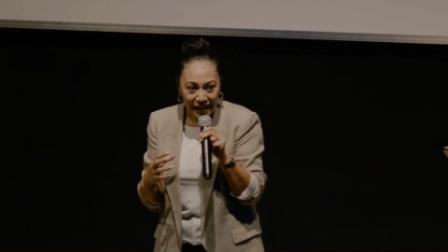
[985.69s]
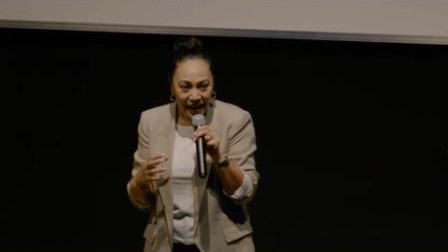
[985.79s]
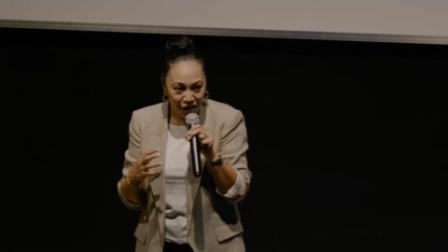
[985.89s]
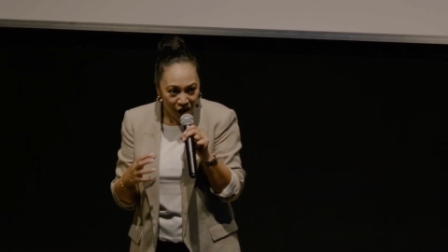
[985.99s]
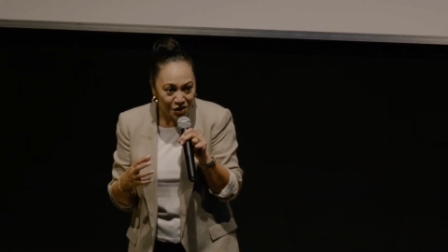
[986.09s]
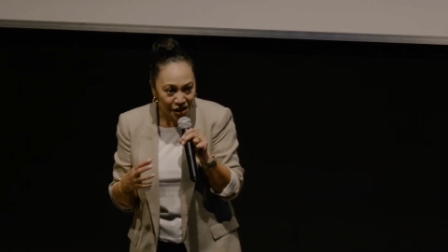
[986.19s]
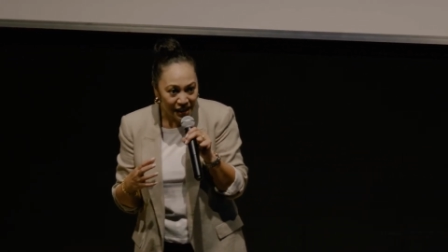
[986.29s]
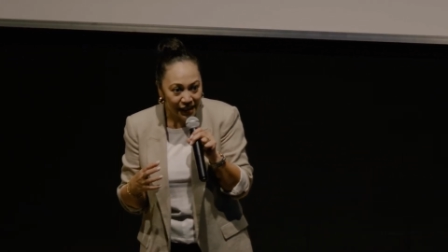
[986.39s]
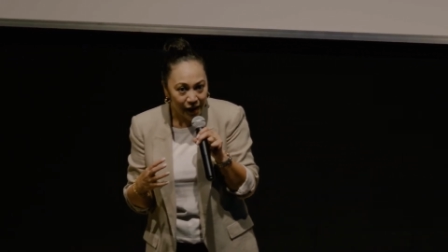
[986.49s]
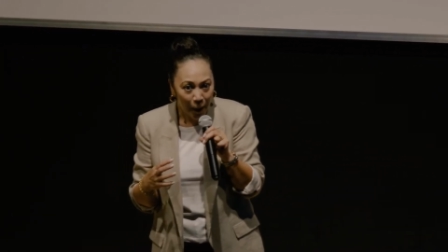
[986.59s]
our culture
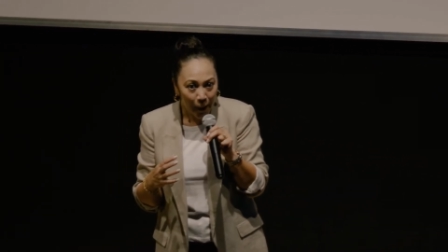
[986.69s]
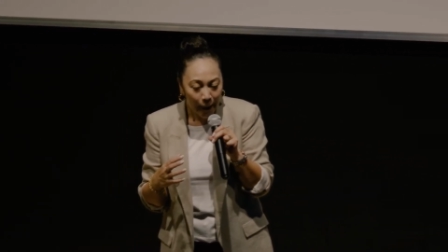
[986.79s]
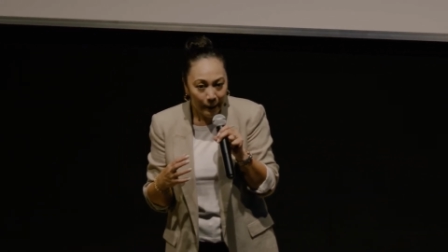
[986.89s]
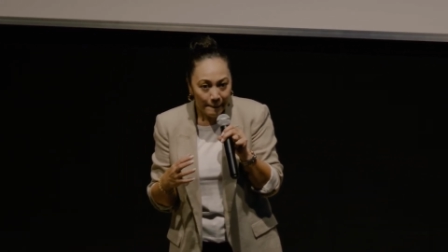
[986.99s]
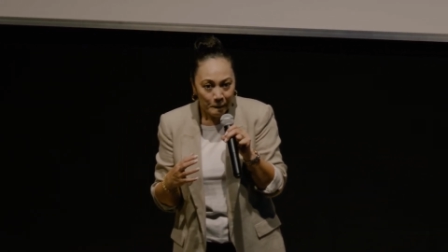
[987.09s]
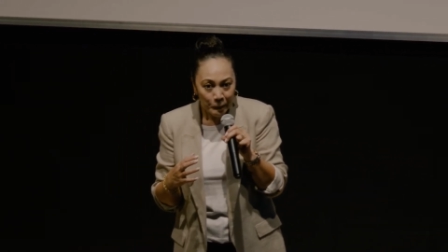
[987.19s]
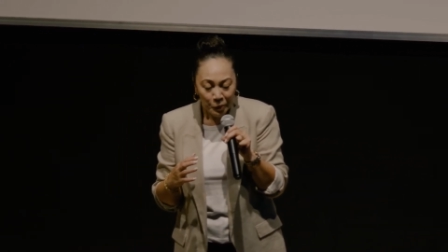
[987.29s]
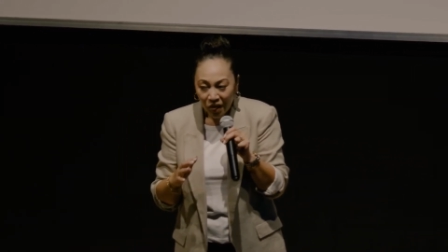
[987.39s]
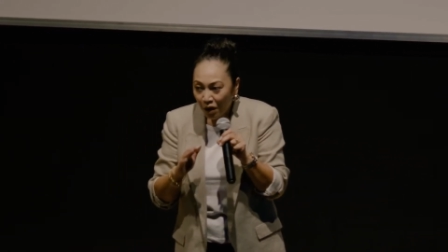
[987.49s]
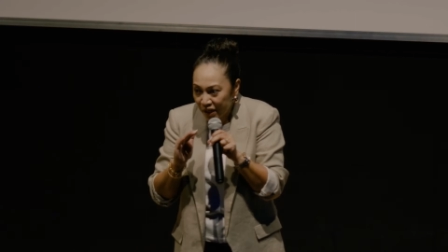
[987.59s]
here.
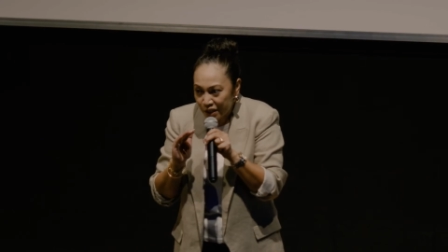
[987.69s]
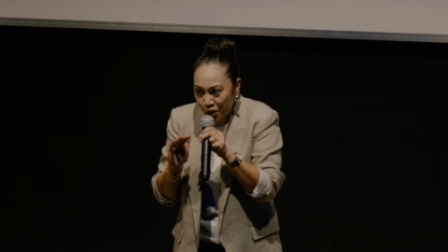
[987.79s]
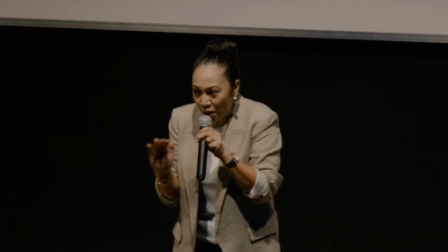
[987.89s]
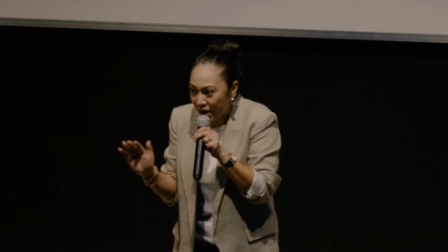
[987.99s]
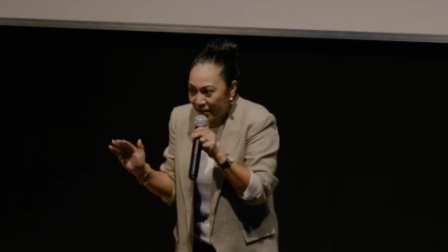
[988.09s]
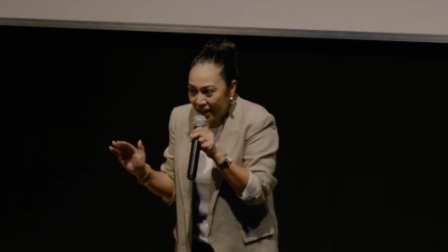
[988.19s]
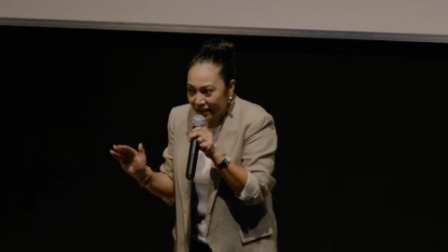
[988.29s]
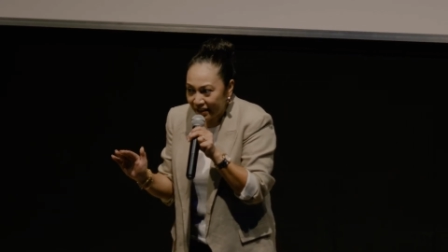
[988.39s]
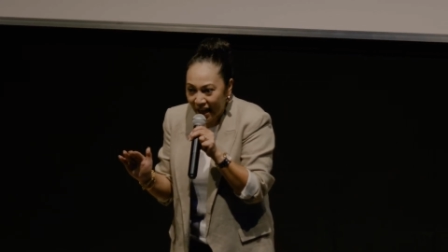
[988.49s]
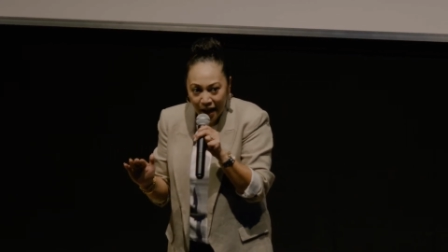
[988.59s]
We talk
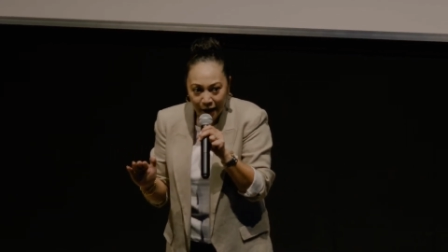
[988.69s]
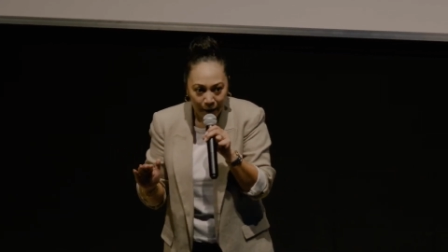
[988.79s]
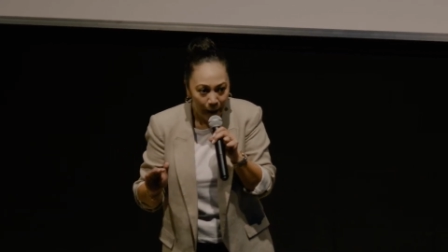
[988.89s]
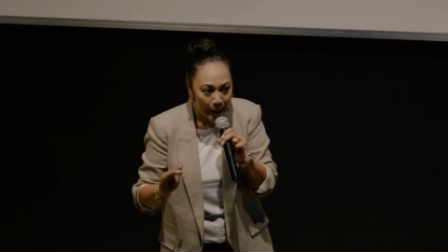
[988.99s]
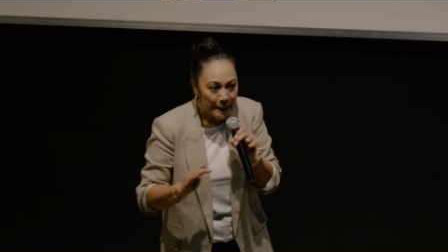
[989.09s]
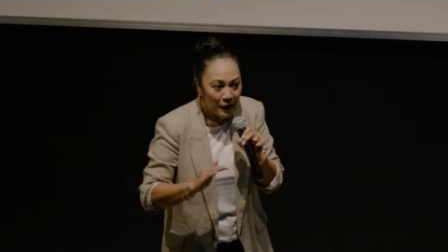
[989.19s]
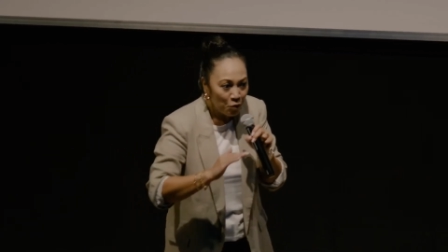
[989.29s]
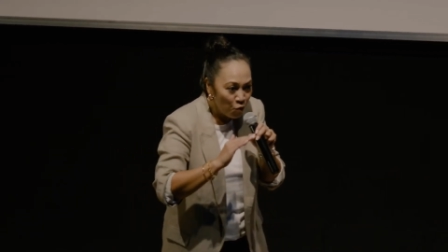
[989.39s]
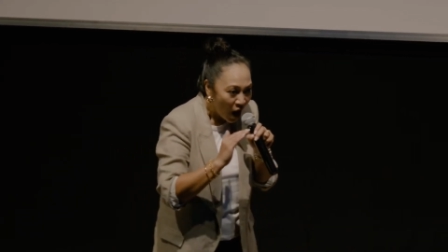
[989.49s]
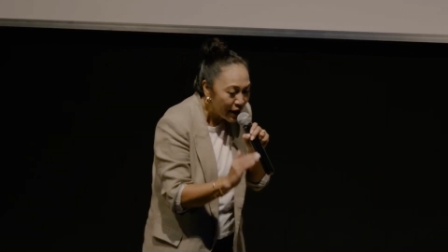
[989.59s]
about the heart,
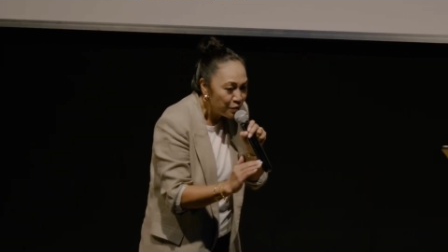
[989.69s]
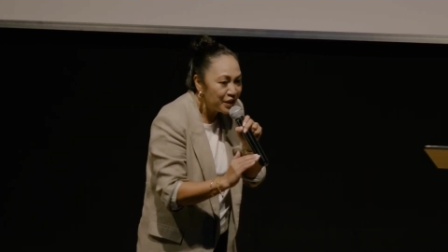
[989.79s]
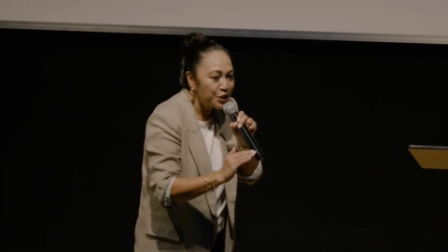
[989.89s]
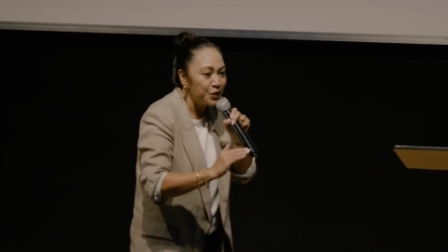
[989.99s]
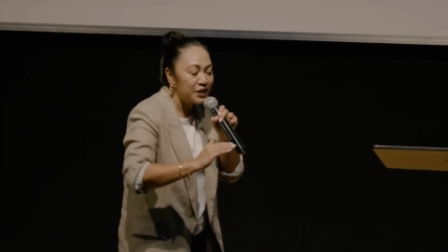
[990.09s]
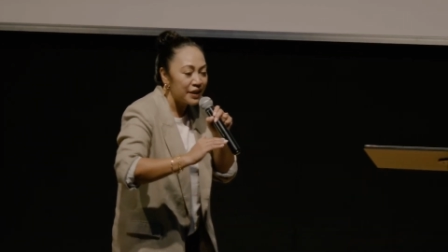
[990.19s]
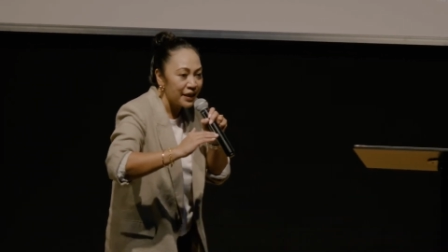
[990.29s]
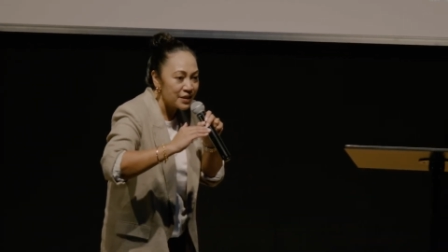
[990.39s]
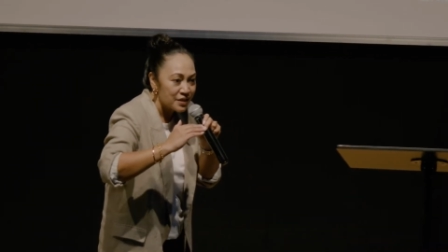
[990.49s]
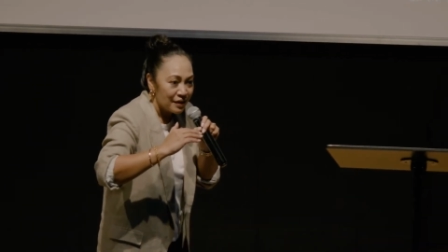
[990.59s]
why we do
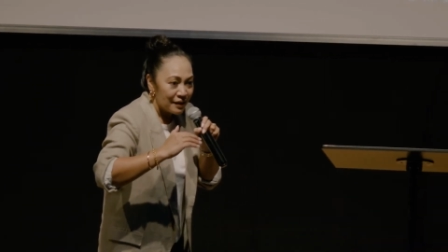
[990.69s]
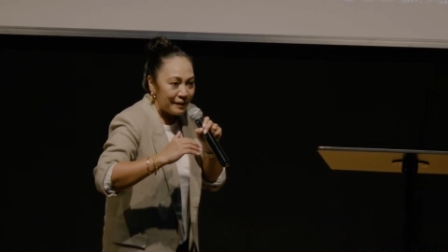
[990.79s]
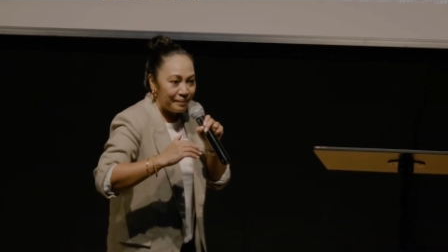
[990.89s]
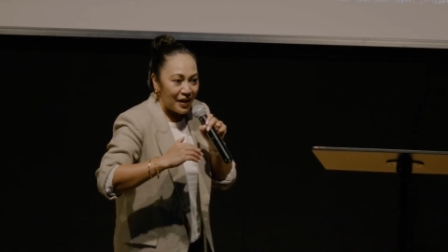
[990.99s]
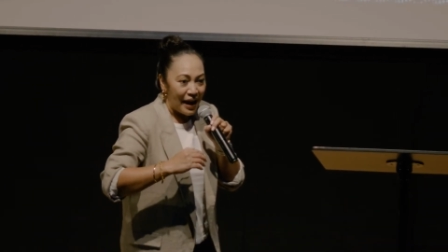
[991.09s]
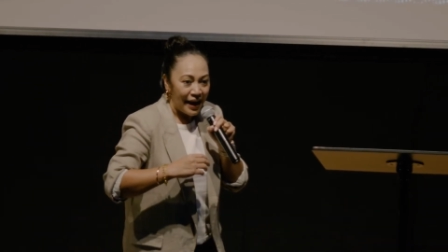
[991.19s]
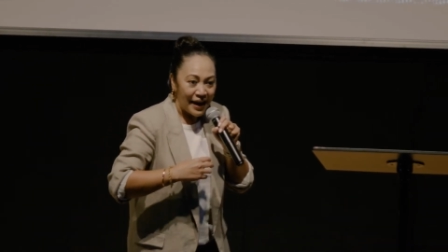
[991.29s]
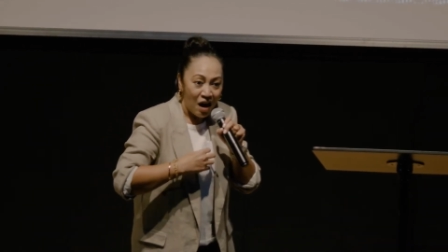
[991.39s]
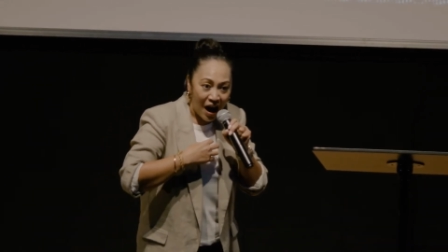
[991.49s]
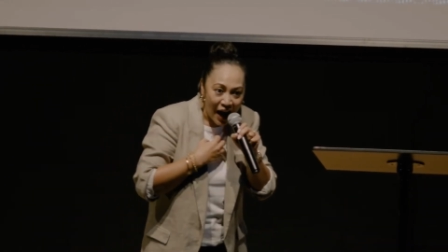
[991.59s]
things, and
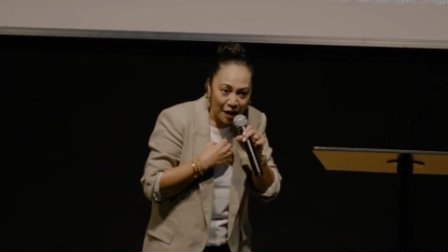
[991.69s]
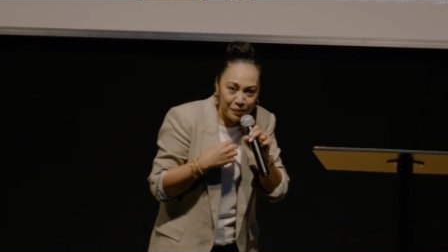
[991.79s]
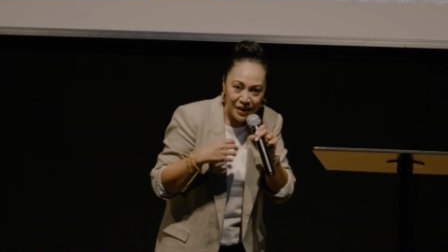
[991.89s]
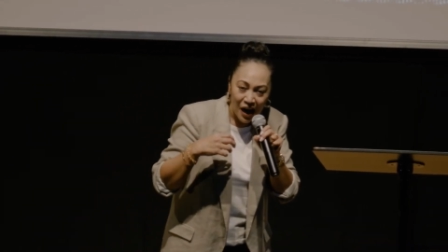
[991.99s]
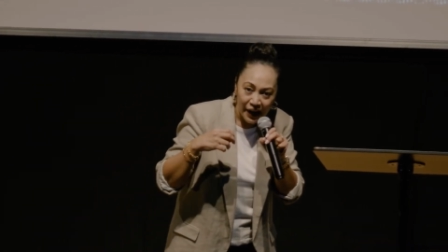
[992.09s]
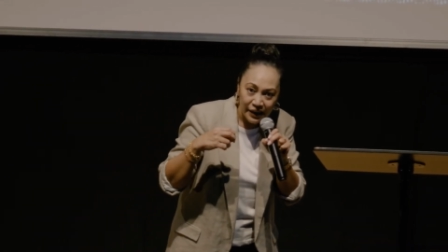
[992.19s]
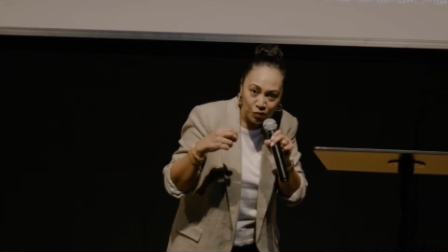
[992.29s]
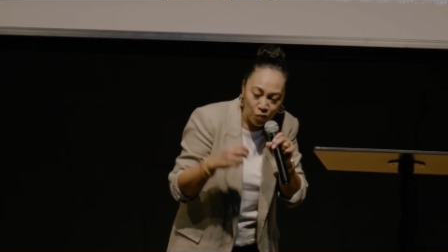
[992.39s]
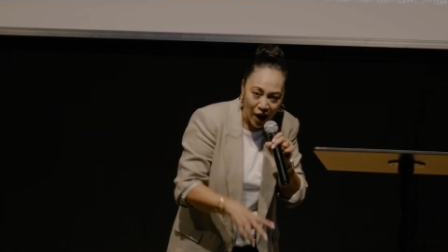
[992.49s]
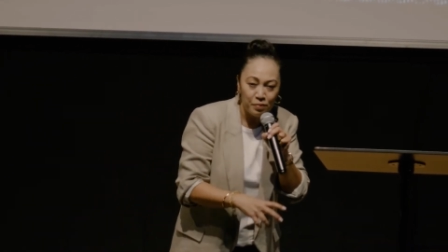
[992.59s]
our heart behind
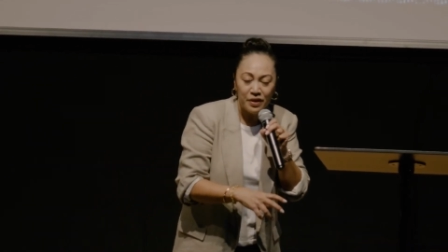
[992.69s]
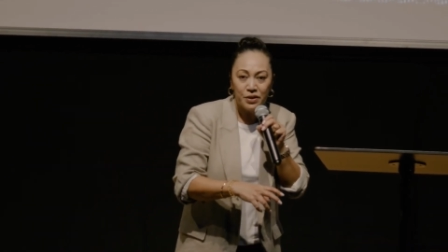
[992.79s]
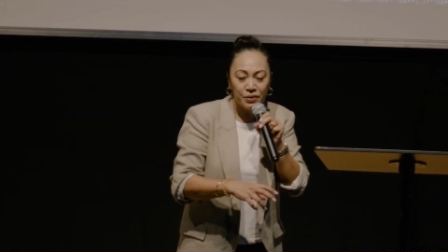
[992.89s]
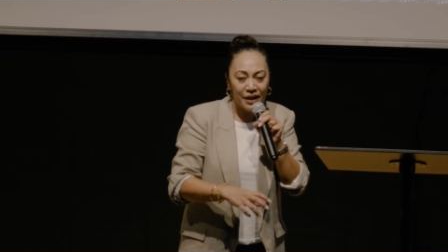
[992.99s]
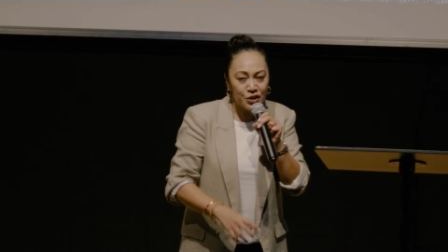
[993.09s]
why we do it.